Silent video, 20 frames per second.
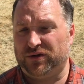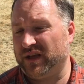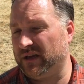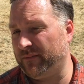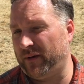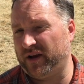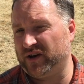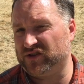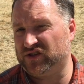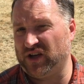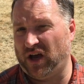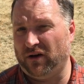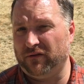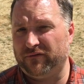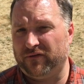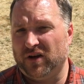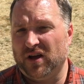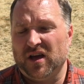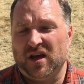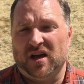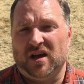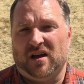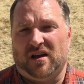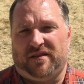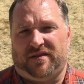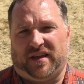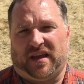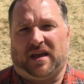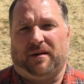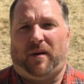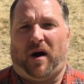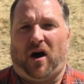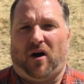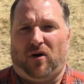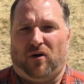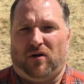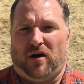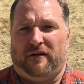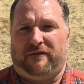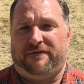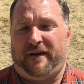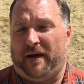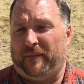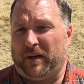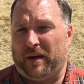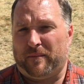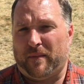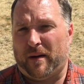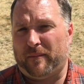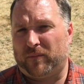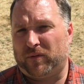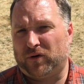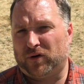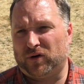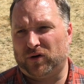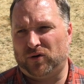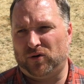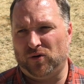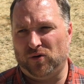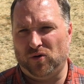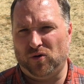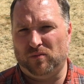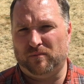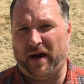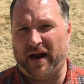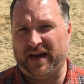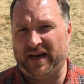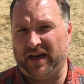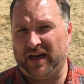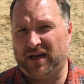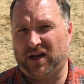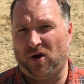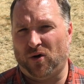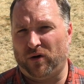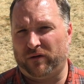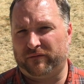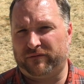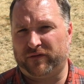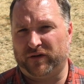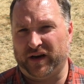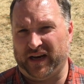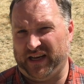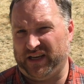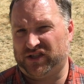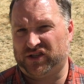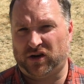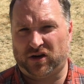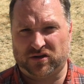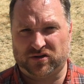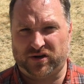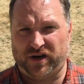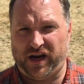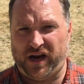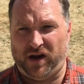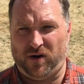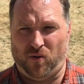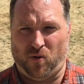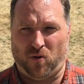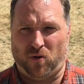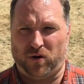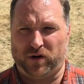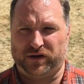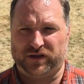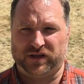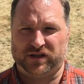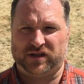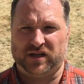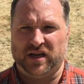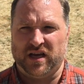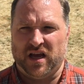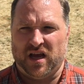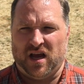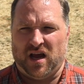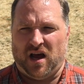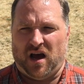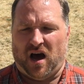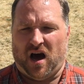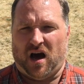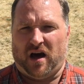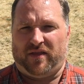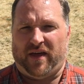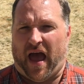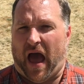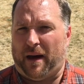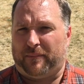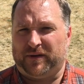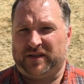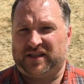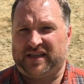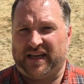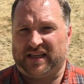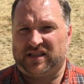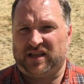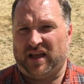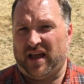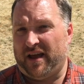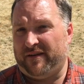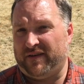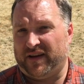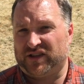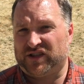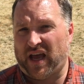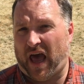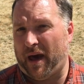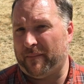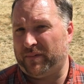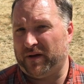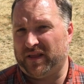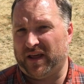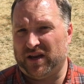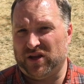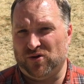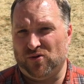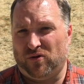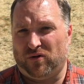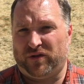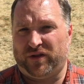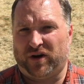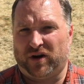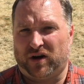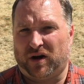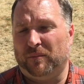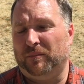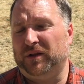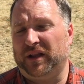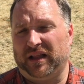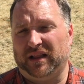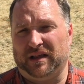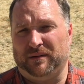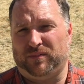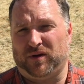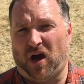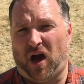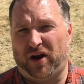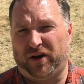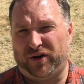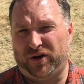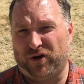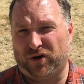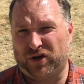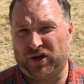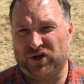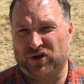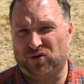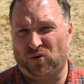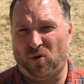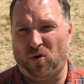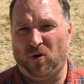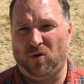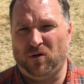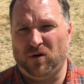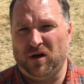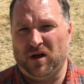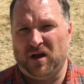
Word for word: Think about yourself. Think about a family member who might need to go in for knee surgery or just uh, the happenstance that events happen that you that are completely beyond your control.